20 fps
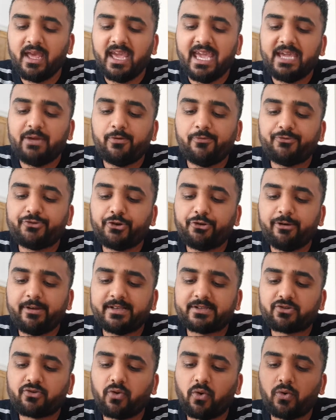He withdrew
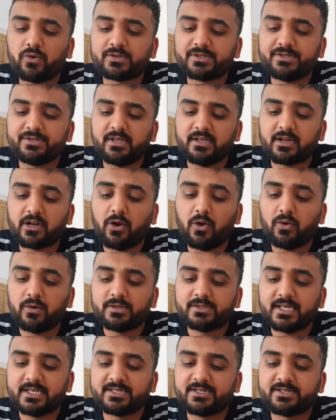his claws
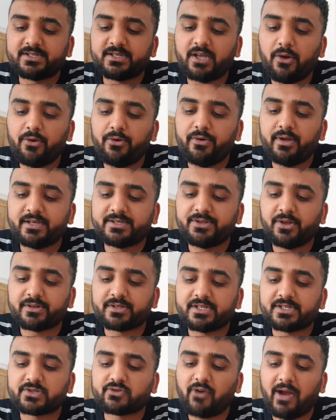as not
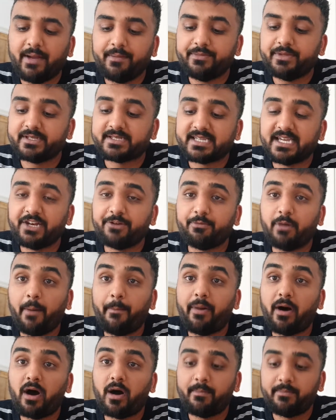to scrape the skin of my
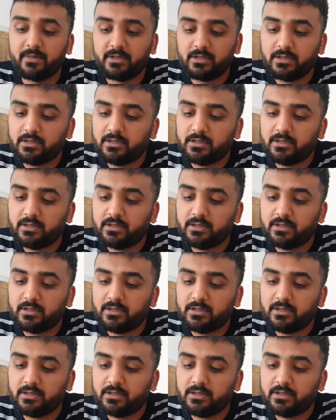palm.